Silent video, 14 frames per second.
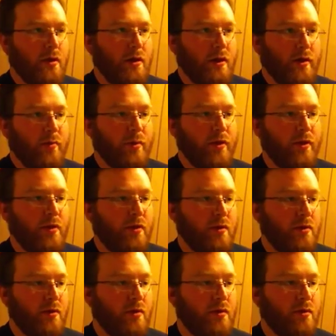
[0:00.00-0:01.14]
I'm
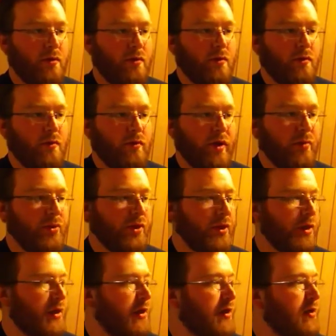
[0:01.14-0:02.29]
rambling
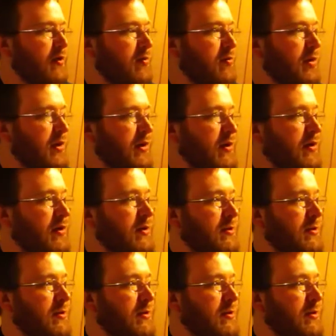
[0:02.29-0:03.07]
again. But